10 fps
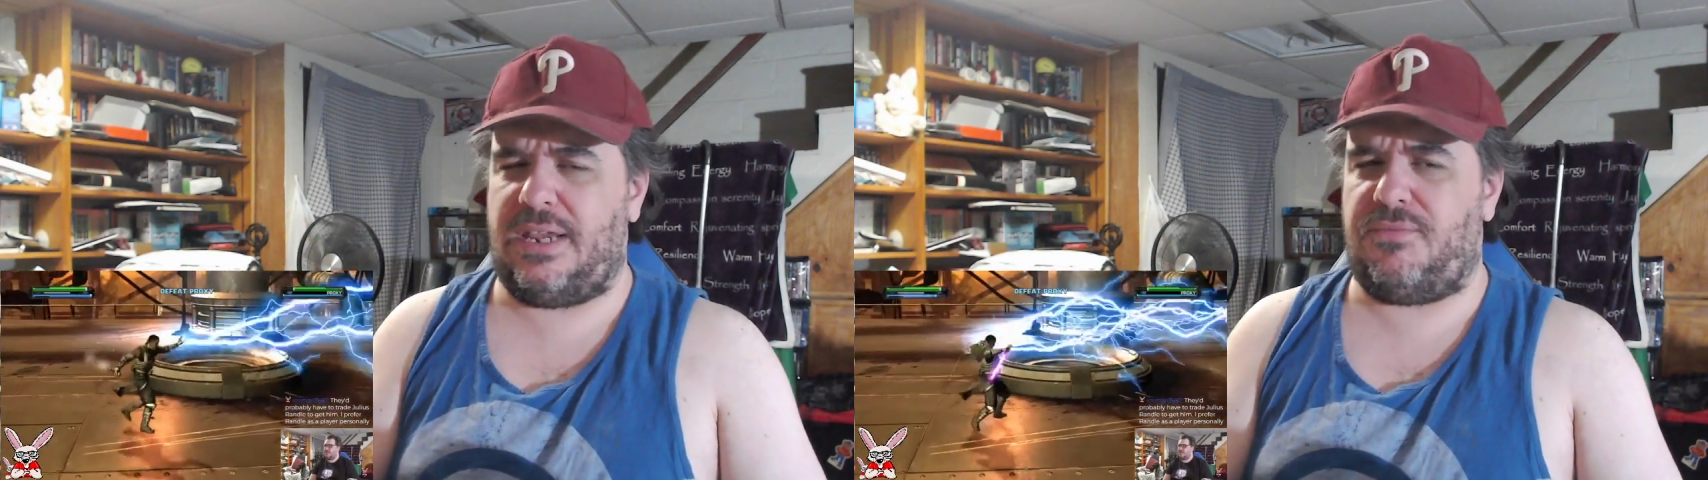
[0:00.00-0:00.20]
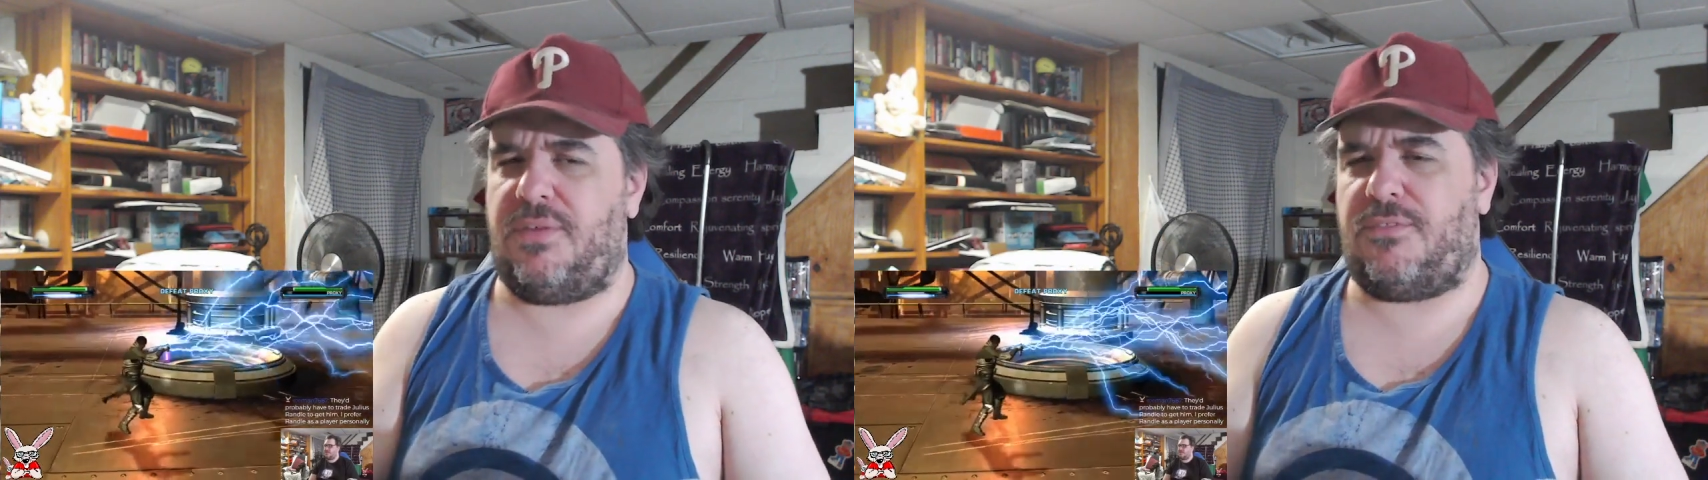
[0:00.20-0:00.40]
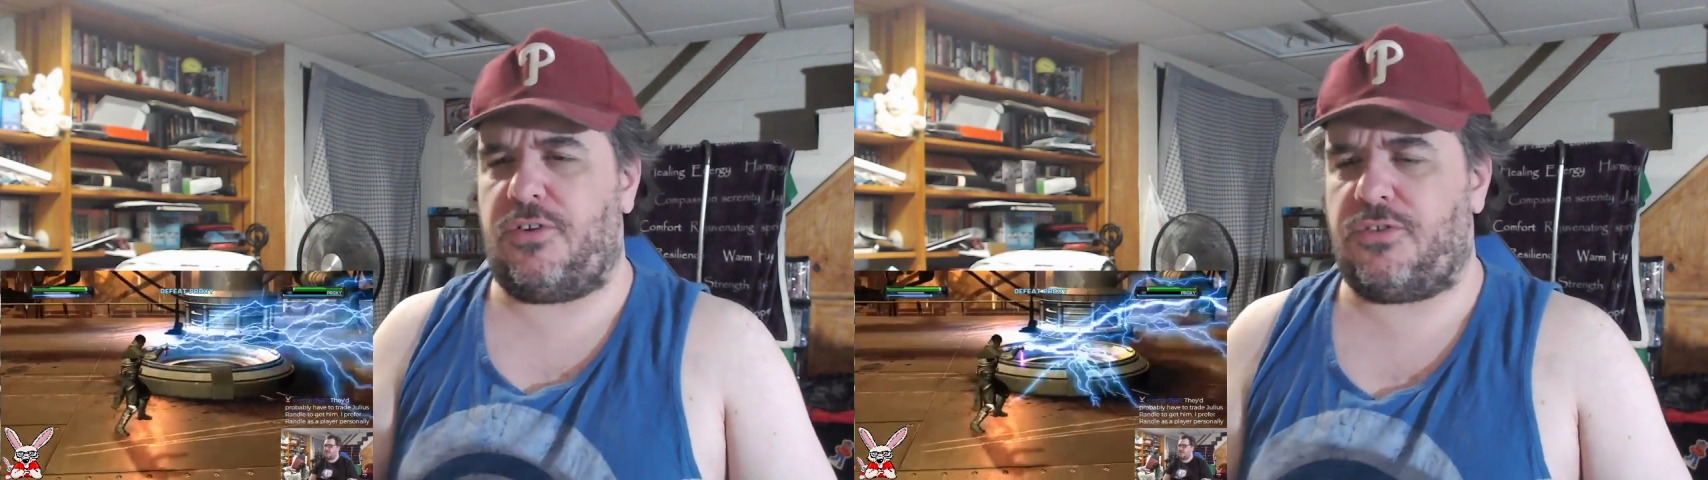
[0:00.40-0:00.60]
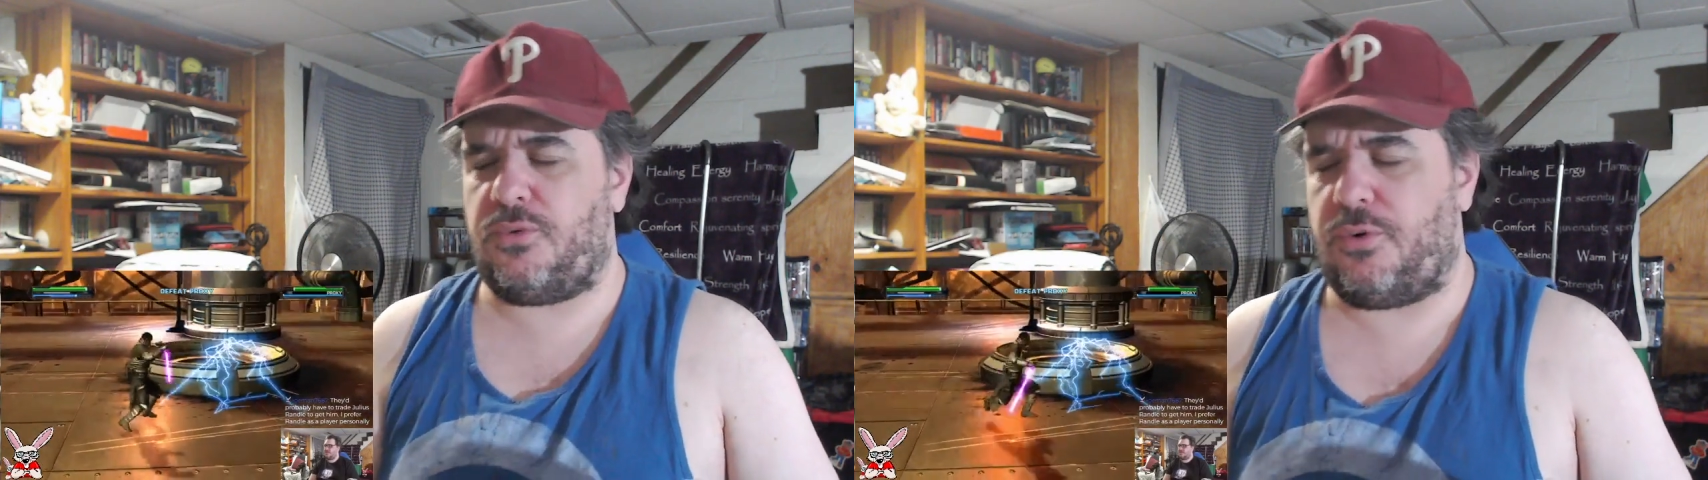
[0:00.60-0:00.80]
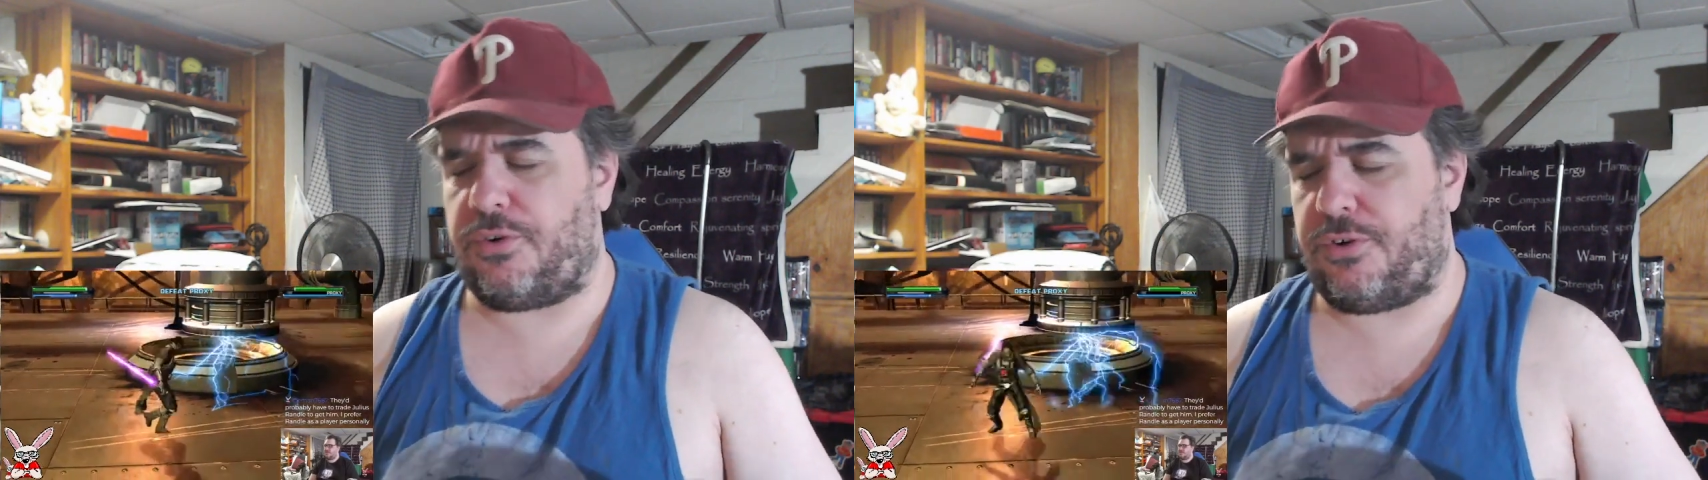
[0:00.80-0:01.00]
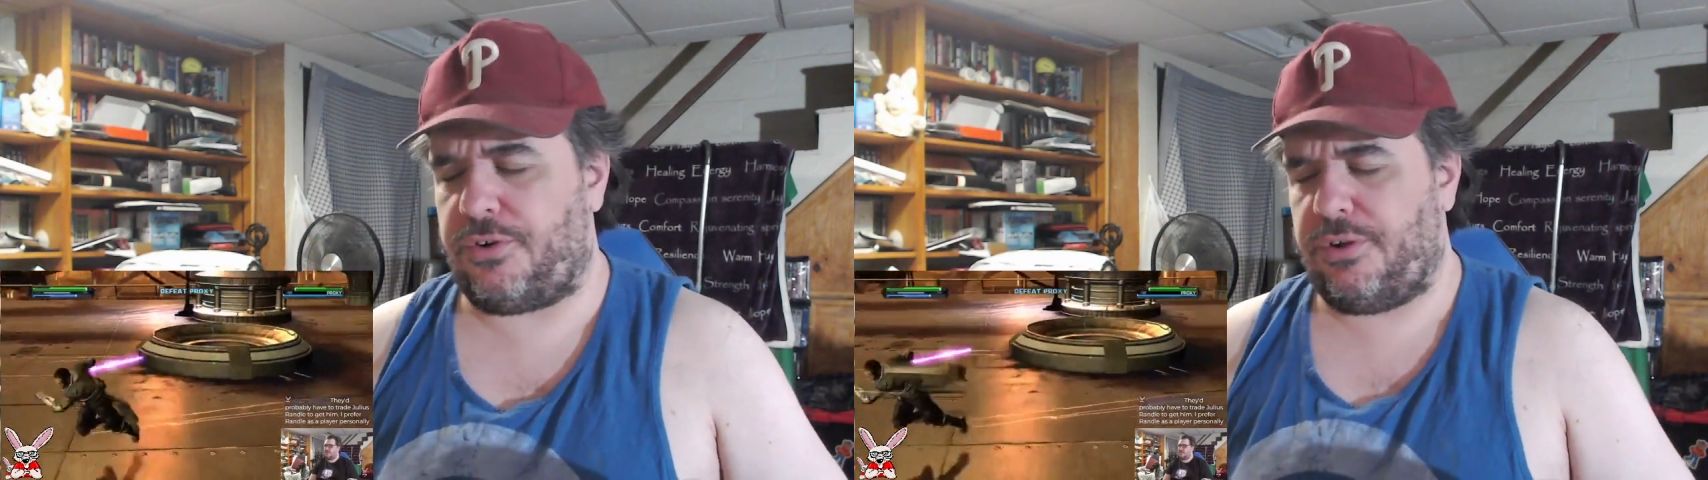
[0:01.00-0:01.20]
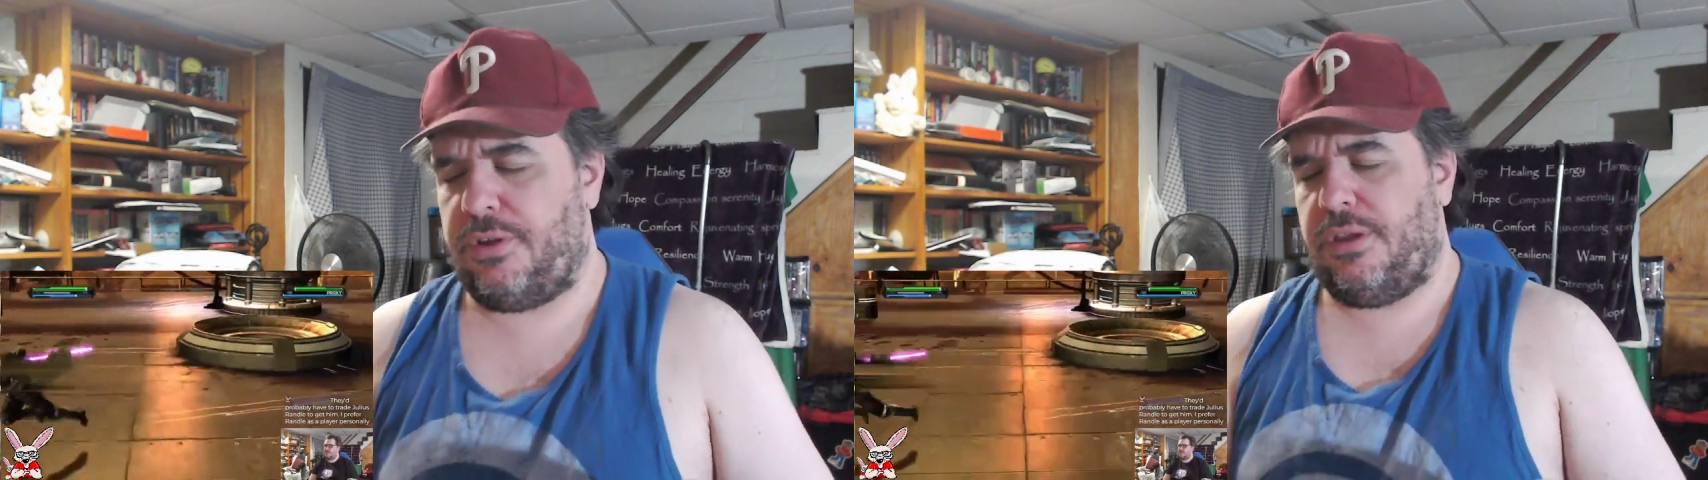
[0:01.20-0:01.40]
in reverse order.